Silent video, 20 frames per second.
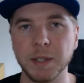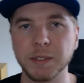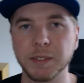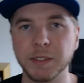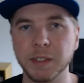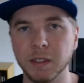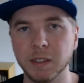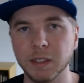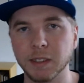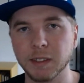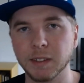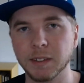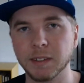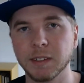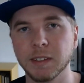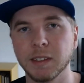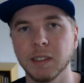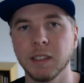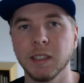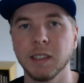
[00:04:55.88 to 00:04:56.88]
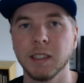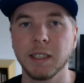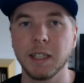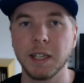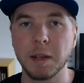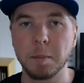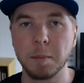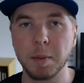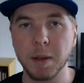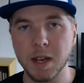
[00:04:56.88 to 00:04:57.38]
clicks
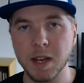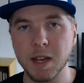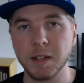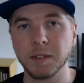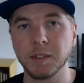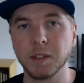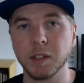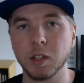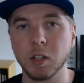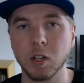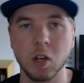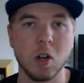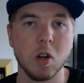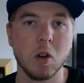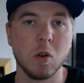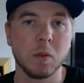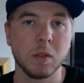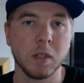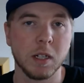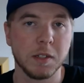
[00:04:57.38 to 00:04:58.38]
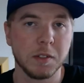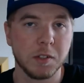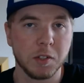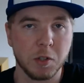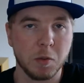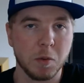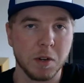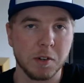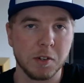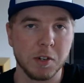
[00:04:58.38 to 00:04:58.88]
campaigns go
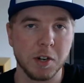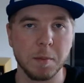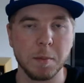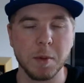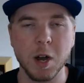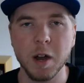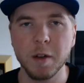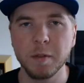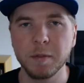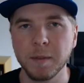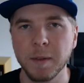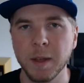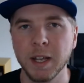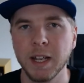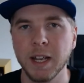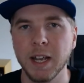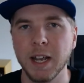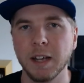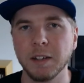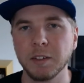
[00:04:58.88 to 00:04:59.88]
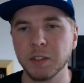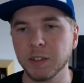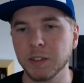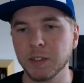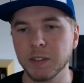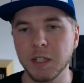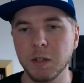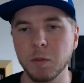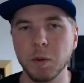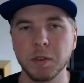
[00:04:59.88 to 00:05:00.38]
until you want to turn them off, and
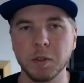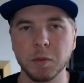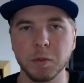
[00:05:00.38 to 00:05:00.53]
just see what the